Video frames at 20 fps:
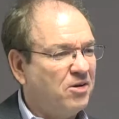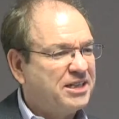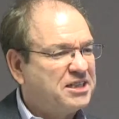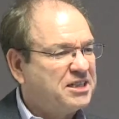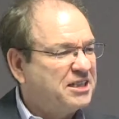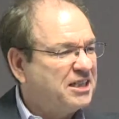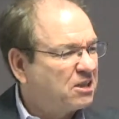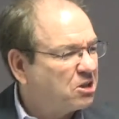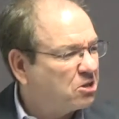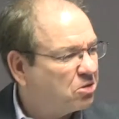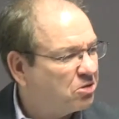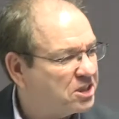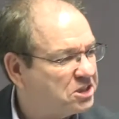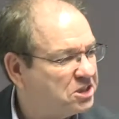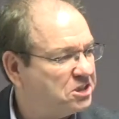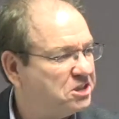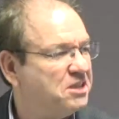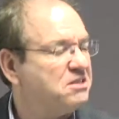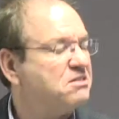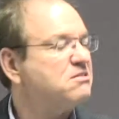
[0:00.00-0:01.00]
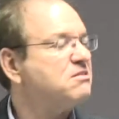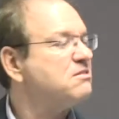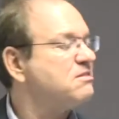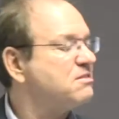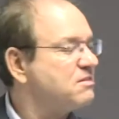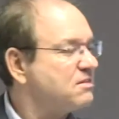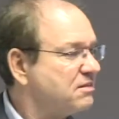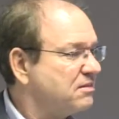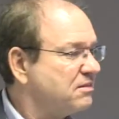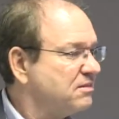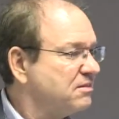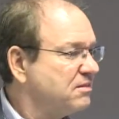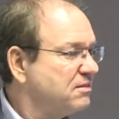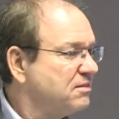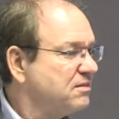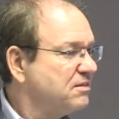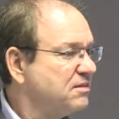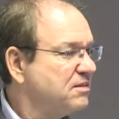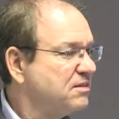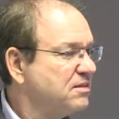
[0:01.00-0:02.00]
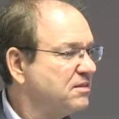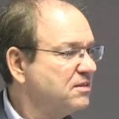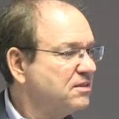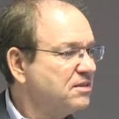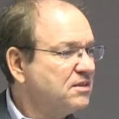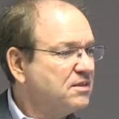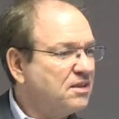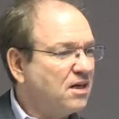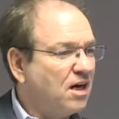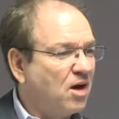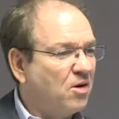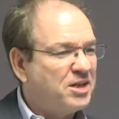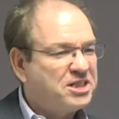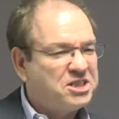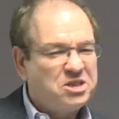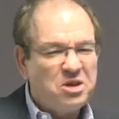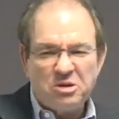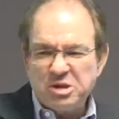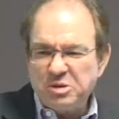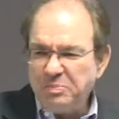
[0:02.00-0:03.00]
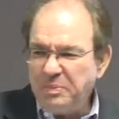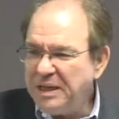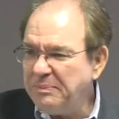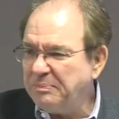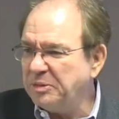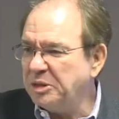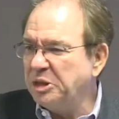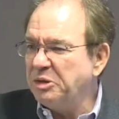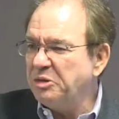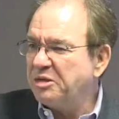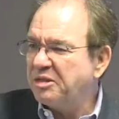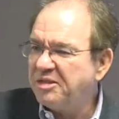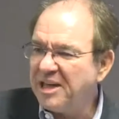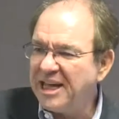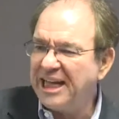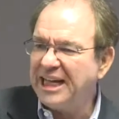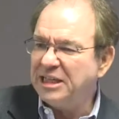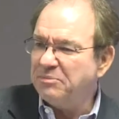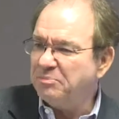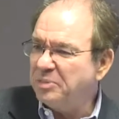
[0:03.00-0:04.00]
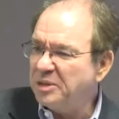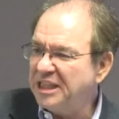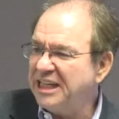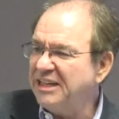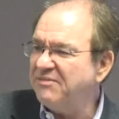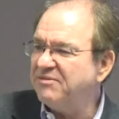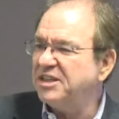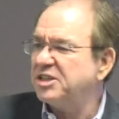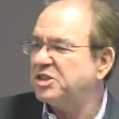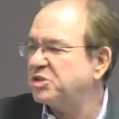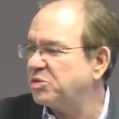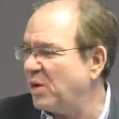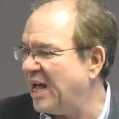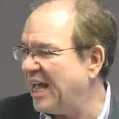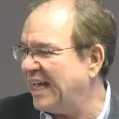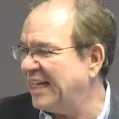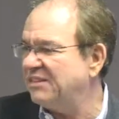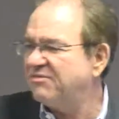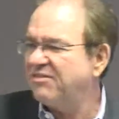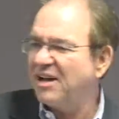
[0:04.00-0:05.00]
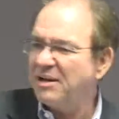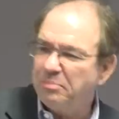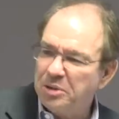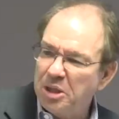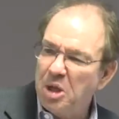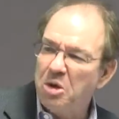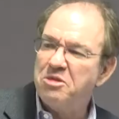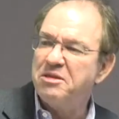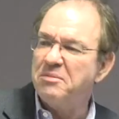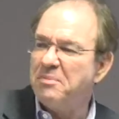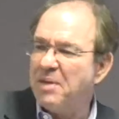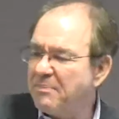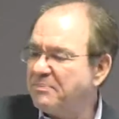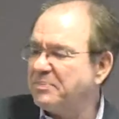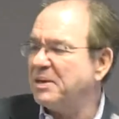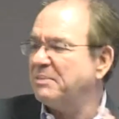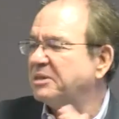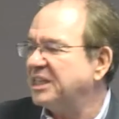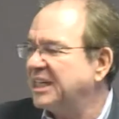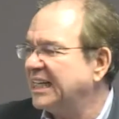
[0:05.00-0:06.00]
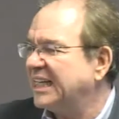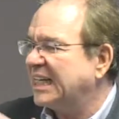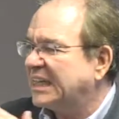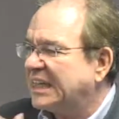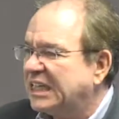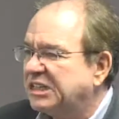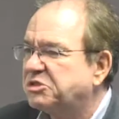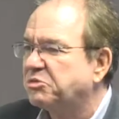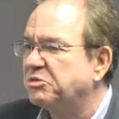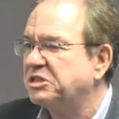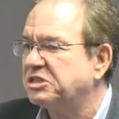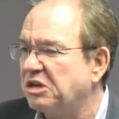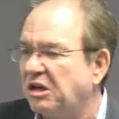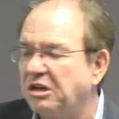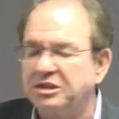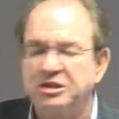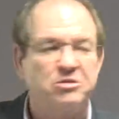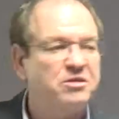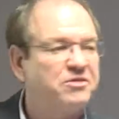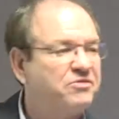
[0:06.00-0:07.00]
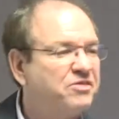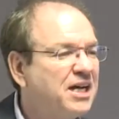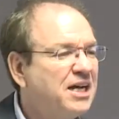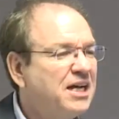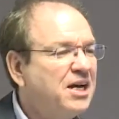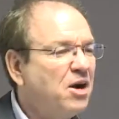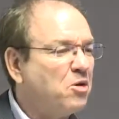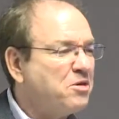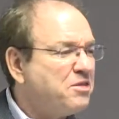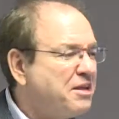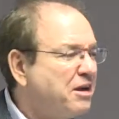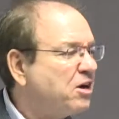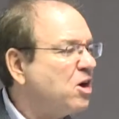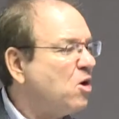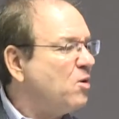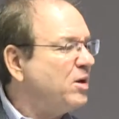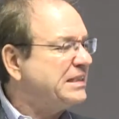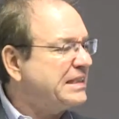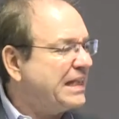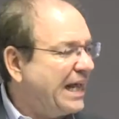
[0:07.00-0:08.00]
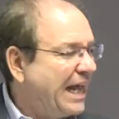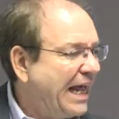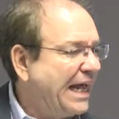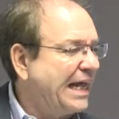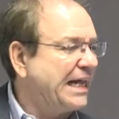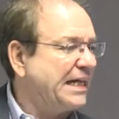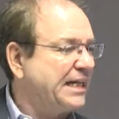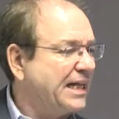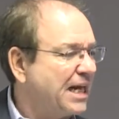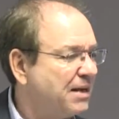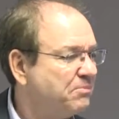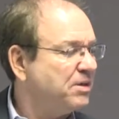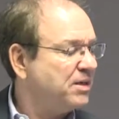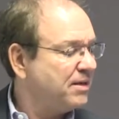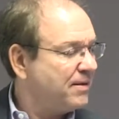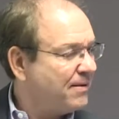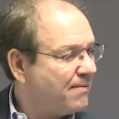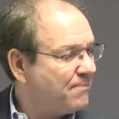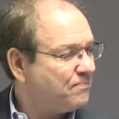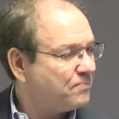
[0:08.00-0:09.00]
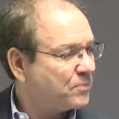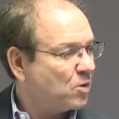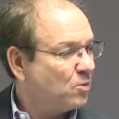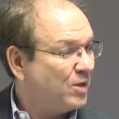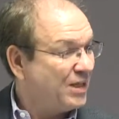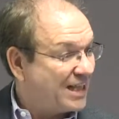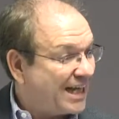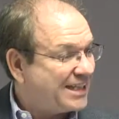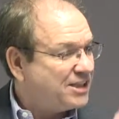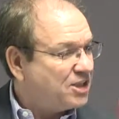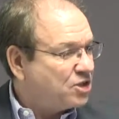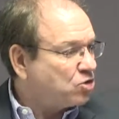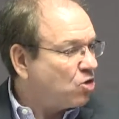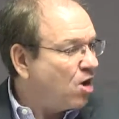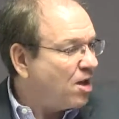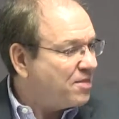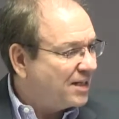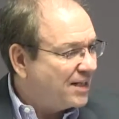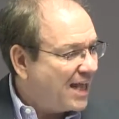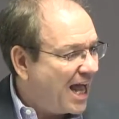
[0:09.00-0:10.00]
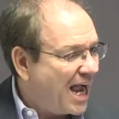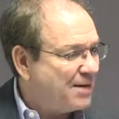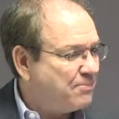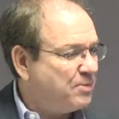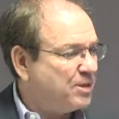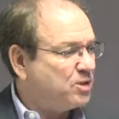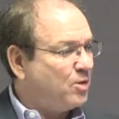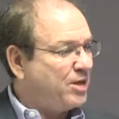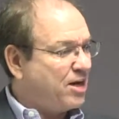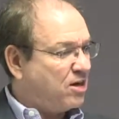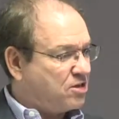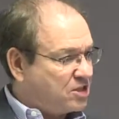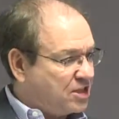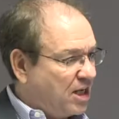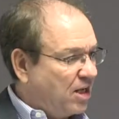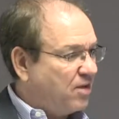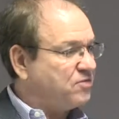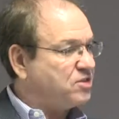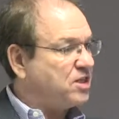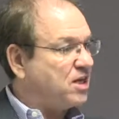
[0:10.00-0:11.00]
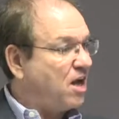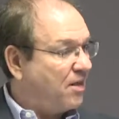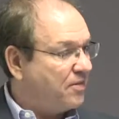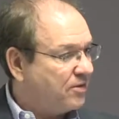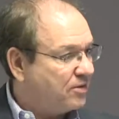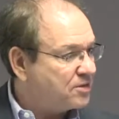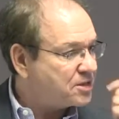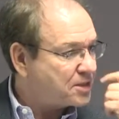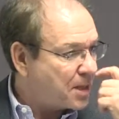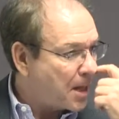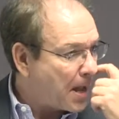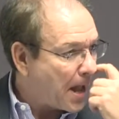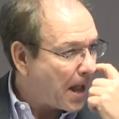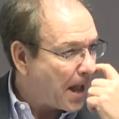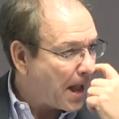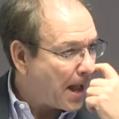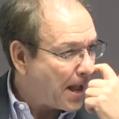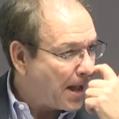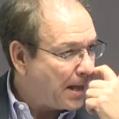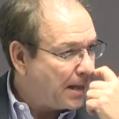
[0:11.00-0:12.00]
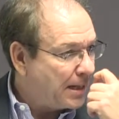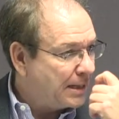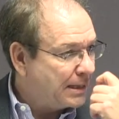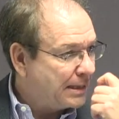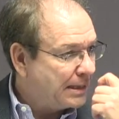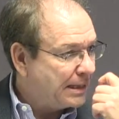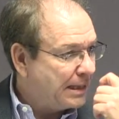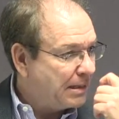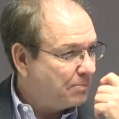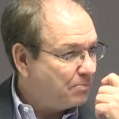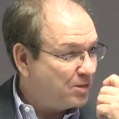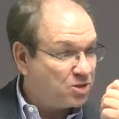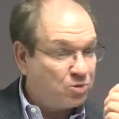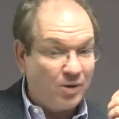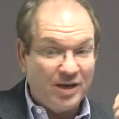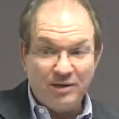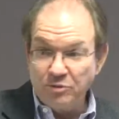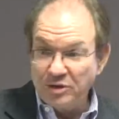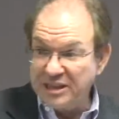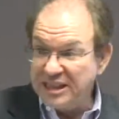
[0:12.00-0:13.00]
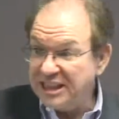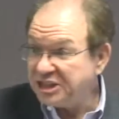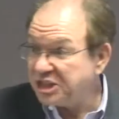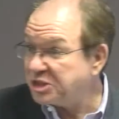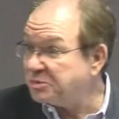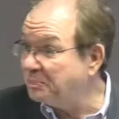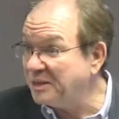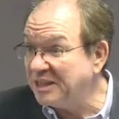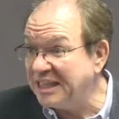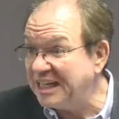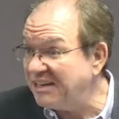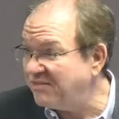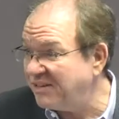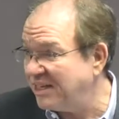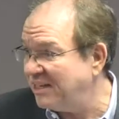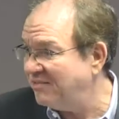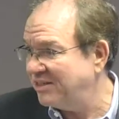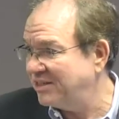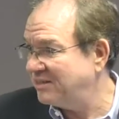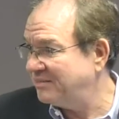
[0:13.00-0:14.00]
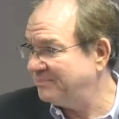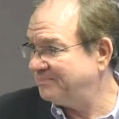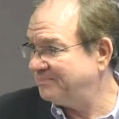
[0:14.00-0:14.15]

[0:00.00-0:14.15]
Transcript: it's the Christians, or it's those people who think and believe this way, and if I blow them up, I'm going to get this result, or they're going to hell. And we like to draw the line between ourselves and others, between religious belief even.